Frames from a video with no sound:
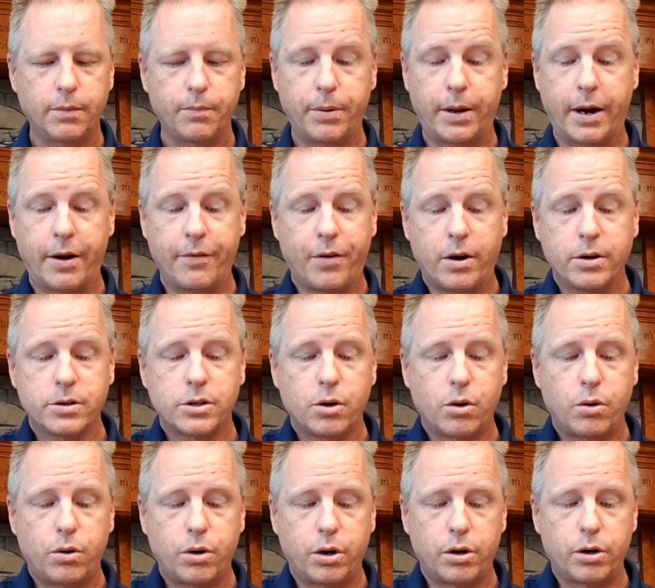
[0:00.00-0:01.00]
But I've
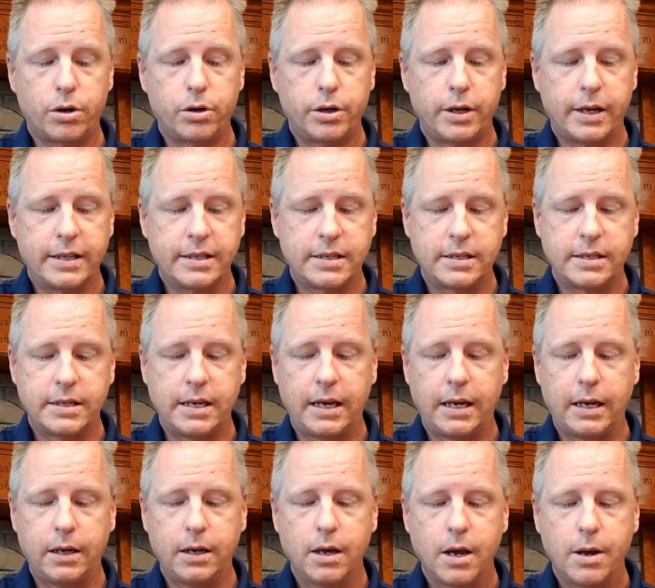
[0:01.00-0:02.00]
also heard and
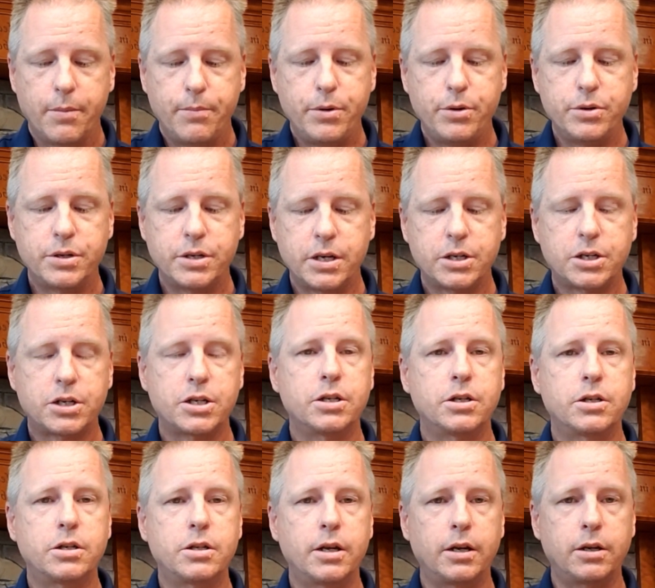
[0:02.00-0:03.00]
seen
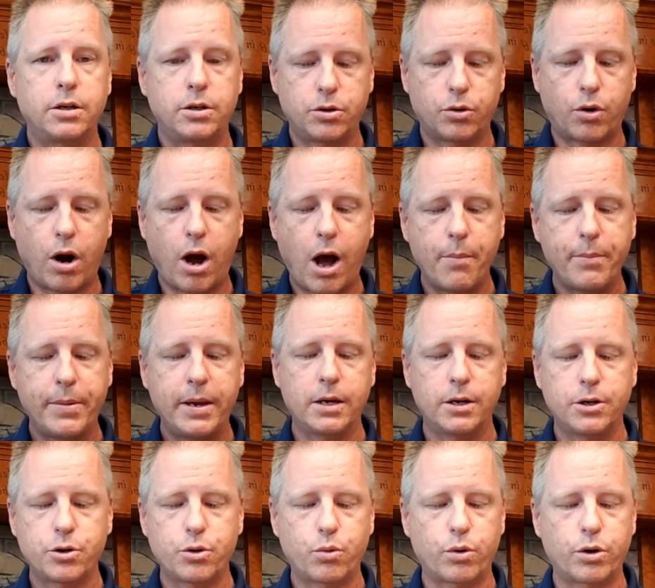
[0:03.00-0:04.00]
musicians that draw me
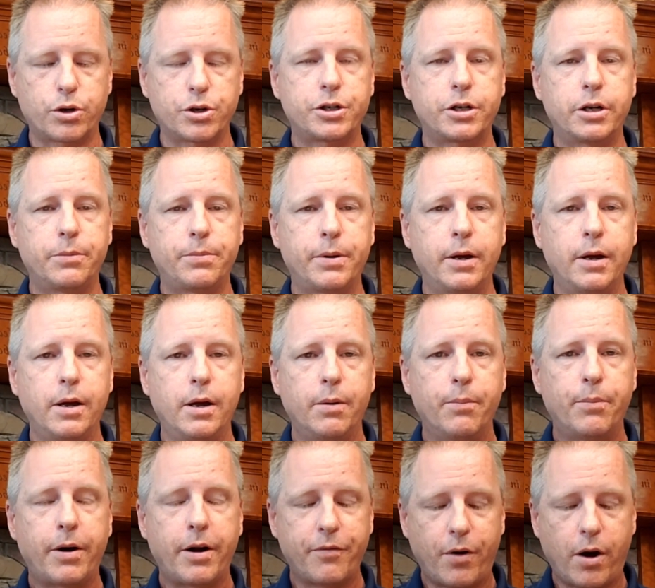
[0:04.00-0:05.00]
into worship,
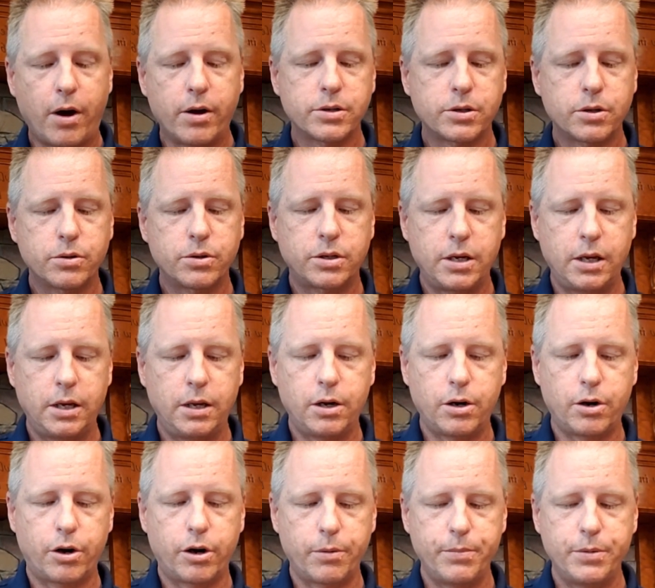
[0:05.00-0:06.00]
but I've also seen
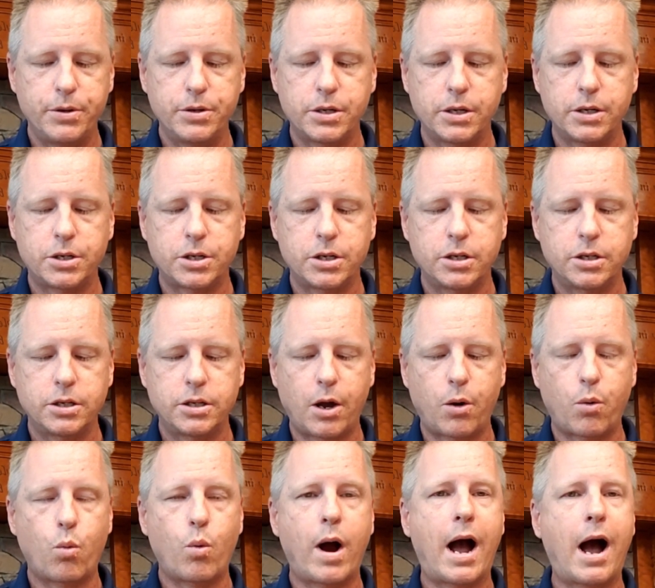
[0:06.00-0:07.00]
and heard musicians
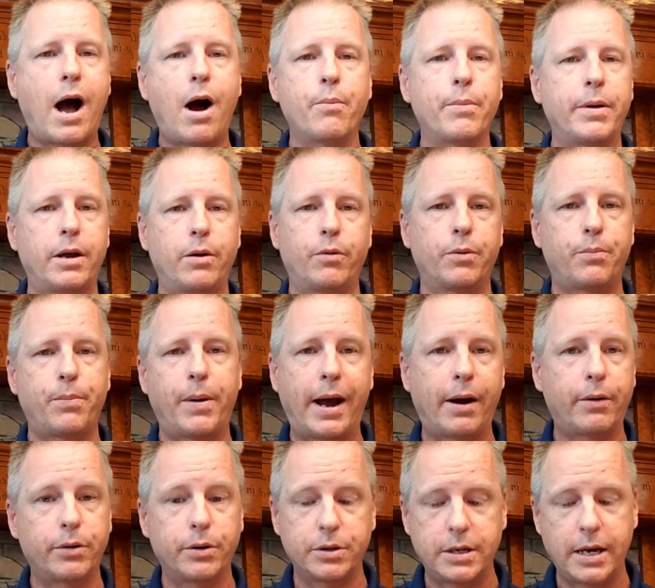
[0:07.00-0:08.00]
that wow me with
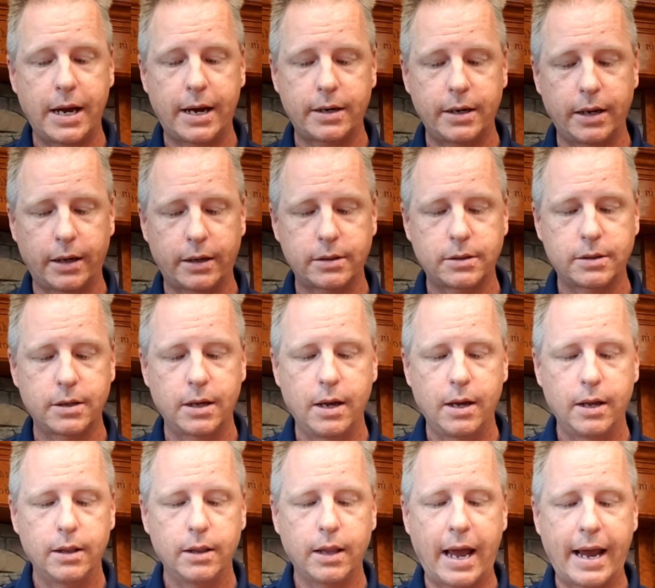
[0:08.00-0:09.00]
pyrotechnics,
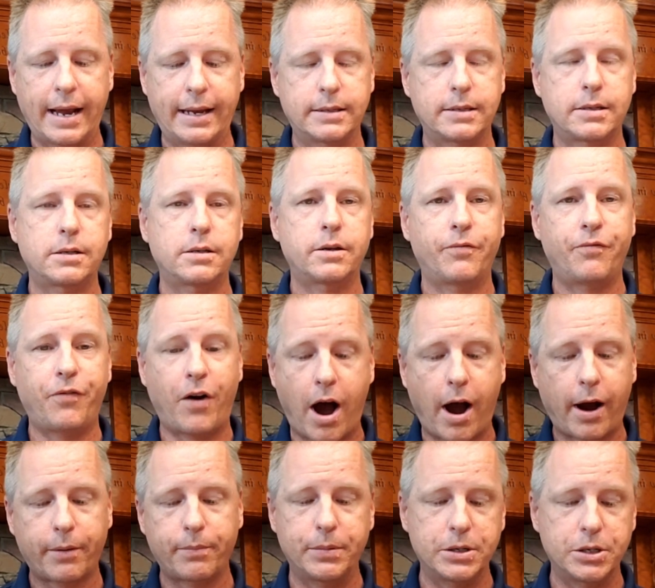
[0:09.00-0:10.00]
lights,
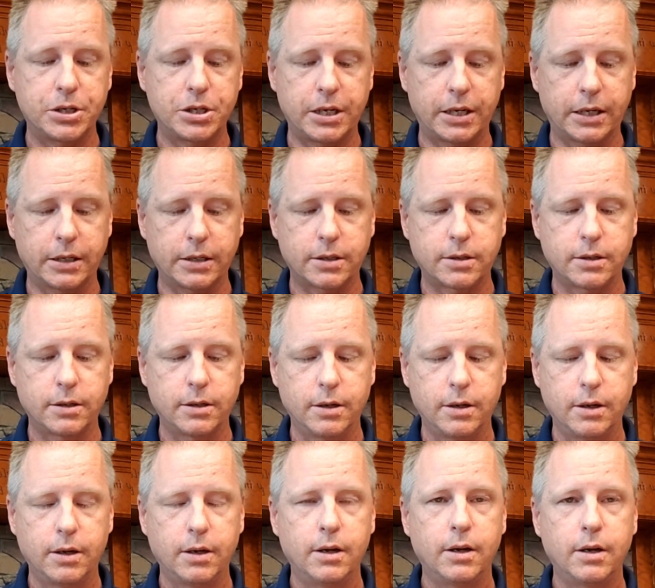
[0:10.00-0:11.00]
fog machines.
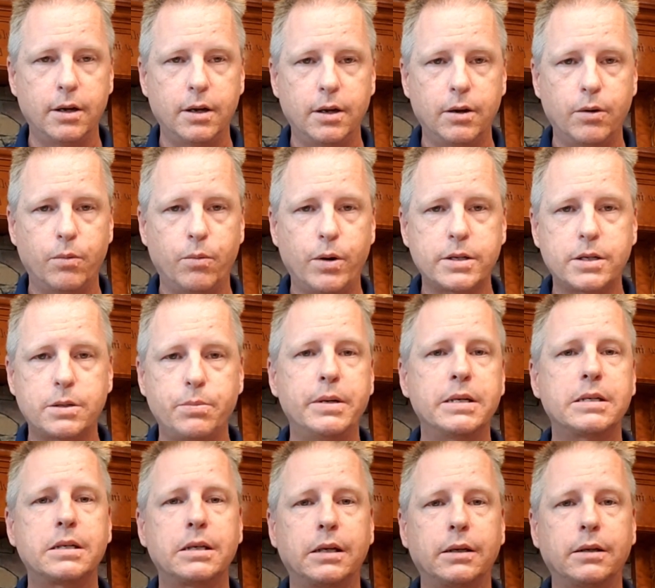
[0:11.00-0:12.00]
What's
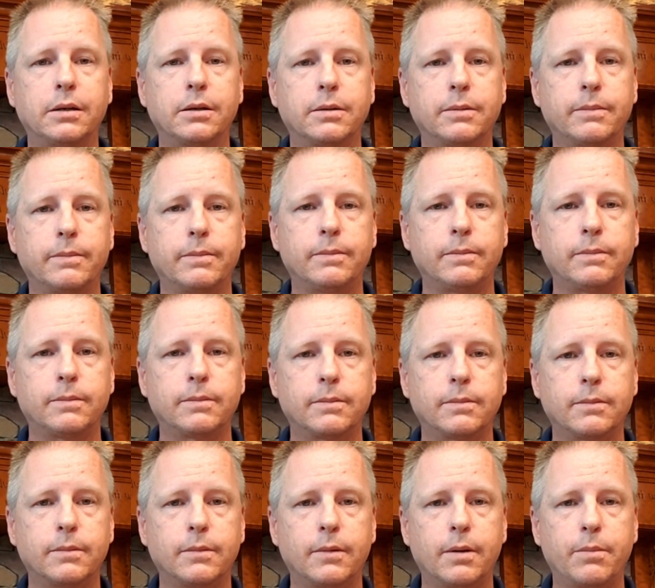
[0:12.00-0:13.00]
missing?
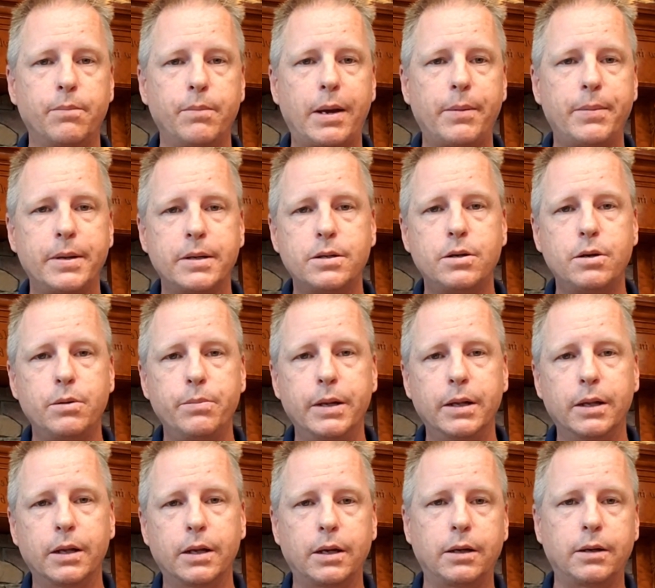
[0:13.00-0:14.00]
Maybe it's
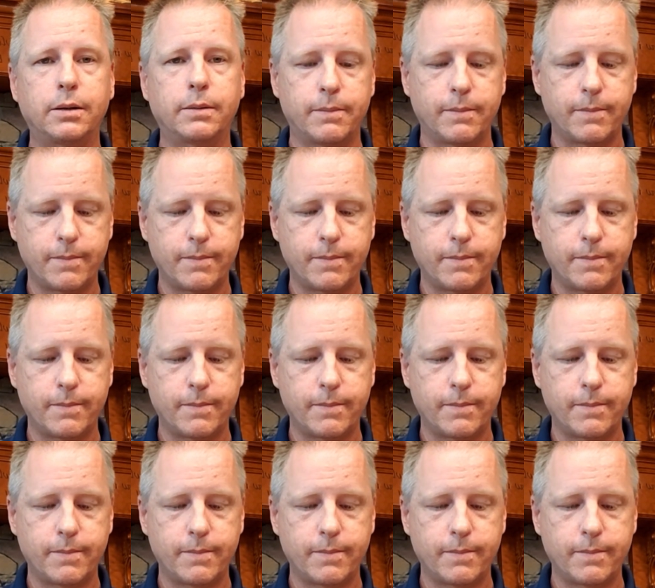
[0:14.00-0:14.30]
humility.